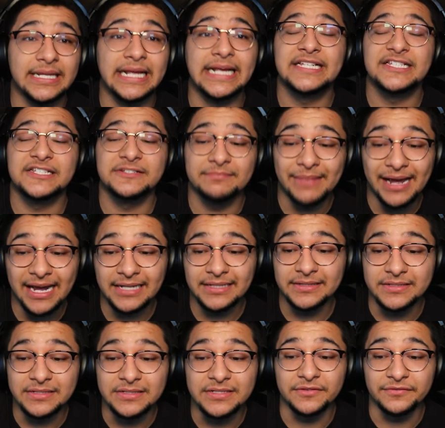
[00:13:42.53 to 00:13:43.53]
They
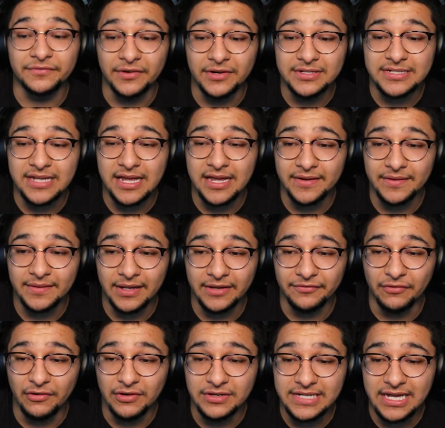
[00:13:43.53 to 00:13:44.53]
smacked us the first
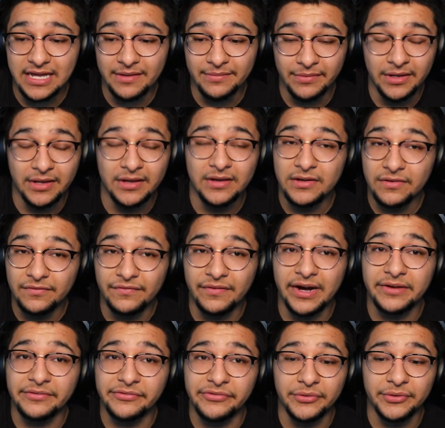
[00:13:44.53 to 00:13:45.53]
game
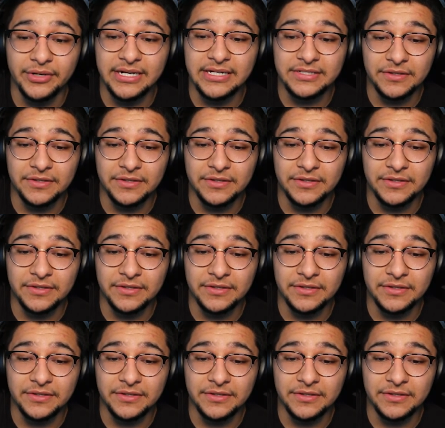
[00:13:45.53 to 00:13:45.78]
5-3.